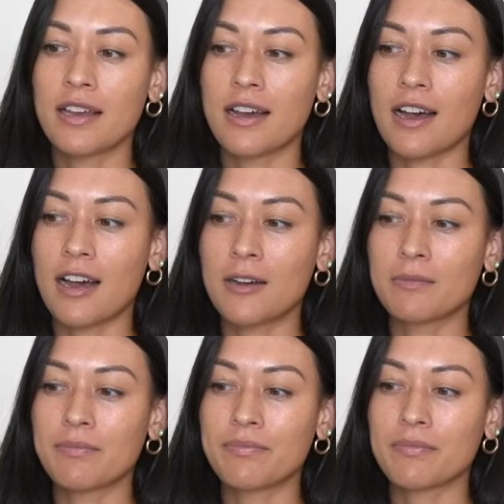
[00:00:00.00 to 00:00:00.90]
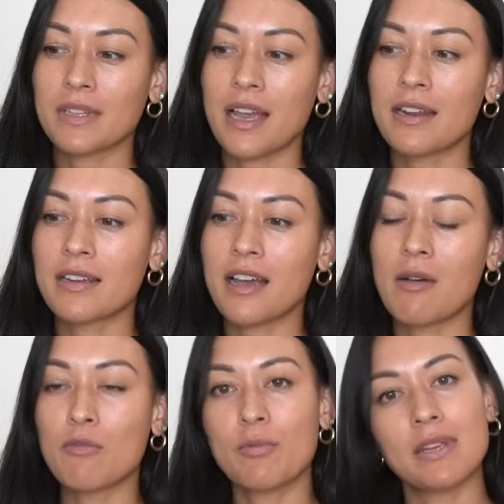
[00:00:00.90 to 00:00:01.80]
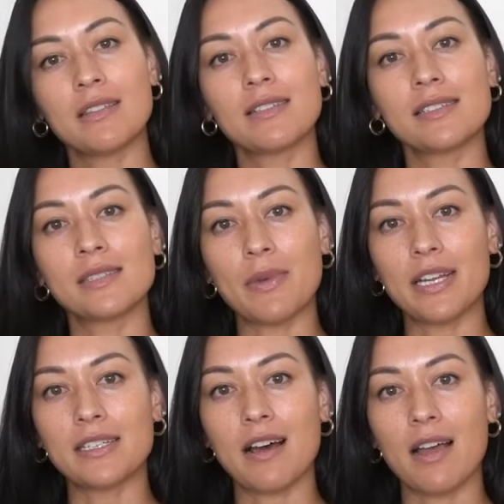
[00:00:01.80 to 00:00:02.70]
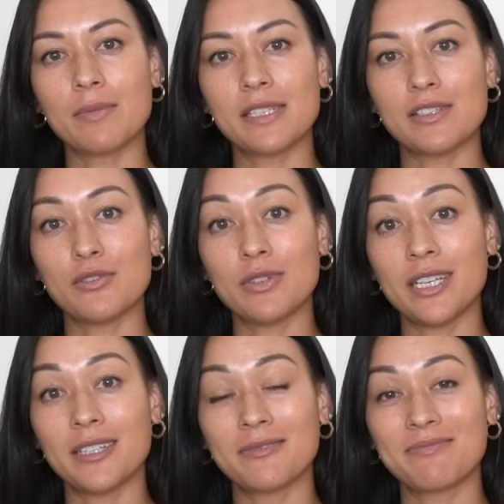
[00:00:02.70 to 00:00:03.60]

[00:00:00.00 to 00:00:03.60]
And come repeat this as many times as you need.